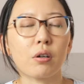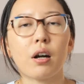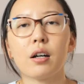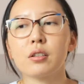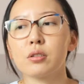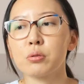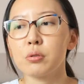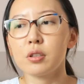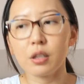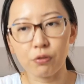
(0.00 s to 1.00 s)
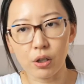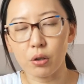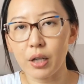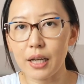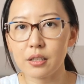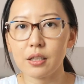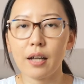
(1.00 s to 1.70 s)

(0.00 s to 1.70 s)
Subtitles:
your art to a different location,